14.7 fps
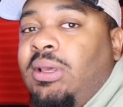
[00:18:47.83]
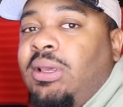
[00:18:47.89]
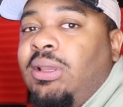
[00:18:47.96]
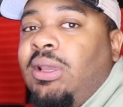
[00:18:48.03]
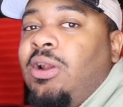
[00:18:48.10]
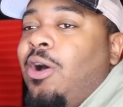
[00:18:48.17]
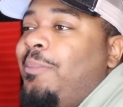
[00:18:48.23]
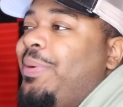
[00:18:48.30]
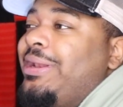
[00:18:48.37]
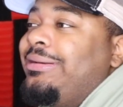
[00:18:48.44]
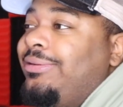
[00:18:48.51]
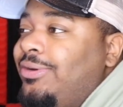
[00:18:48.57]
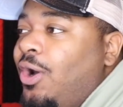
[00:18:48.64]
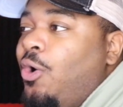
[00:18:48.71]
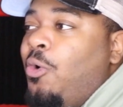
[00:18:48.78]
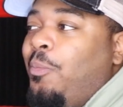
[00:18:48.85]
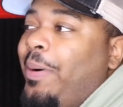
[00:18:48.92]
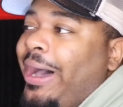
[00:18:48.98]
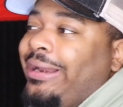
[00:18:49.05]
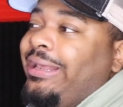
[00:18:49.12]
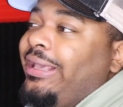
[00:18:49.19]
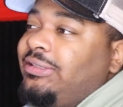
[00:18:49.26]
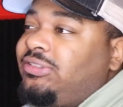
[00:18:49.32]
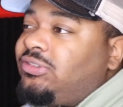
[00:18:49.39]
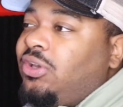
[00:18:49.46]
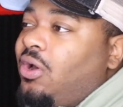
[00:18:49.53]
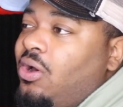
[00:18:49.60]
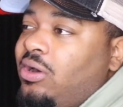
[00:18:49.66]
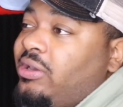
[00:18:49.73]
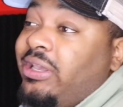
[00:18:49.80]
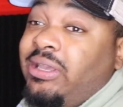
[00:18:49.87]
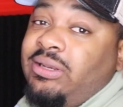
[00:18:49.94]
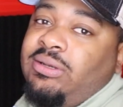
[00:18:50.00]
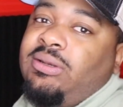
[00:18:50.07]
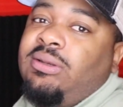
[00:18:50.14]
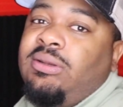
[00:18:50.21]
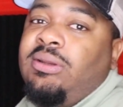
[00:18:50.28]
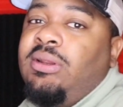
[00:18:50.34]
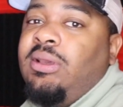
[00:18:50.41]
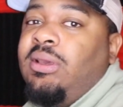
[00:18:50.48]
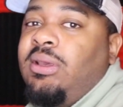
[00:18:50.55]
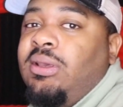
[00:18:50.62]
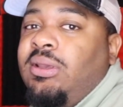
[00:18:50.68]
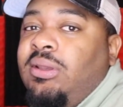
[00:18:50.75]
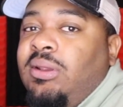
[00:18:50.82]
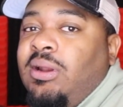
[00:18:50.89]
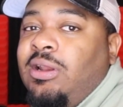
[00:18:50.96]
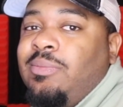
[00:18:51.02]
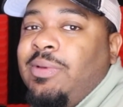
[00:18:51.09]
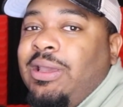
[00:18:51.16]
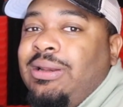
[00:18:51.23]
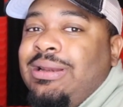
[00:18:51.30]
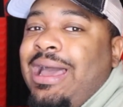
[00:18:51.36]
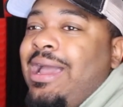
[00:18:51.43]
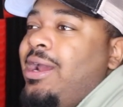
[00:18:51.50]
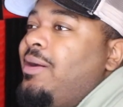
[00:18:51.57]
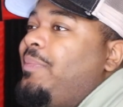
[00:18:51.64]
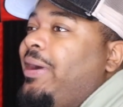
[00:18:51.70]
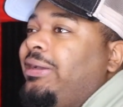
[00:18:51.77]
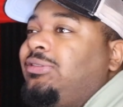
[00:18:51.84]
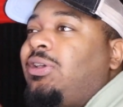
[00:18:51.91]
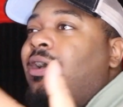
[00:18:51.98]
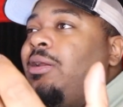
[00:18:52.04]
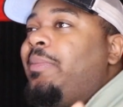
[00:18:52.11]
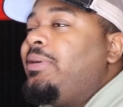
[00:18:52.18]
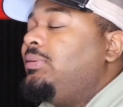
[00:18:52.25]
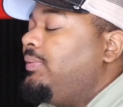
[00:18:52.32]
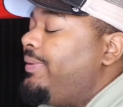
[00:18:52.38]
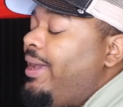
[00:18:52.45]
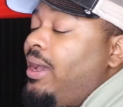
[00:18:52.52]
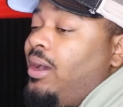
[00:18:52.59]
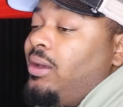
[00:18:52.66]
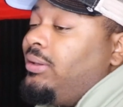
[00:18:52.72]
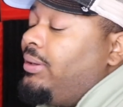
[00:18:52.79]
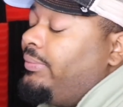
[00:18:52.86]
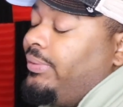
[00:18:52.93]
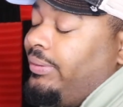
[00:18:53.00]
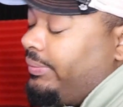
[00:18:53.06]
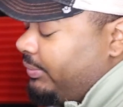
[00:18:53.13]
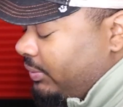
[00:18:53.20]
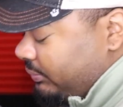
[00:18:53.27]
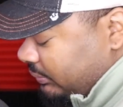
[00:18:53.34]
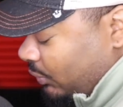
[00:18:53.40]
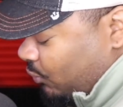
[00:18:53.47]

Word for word: You know, but nobody is talking. You know what I mean? Not everybody talking about. Uh, uh, uh